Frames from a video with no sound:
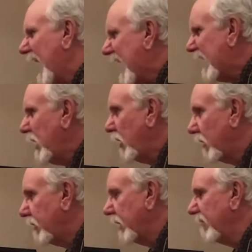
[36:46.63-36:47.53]

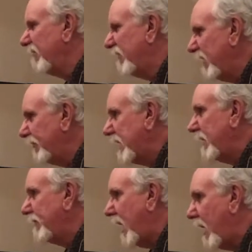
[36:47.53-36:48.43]

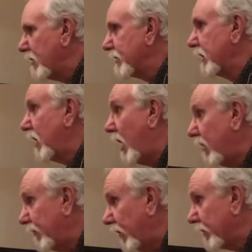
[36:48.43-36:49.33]
850,000
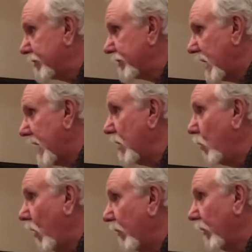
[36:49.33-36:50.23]
converts
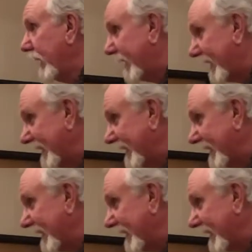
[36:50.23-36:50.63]
in 1 week.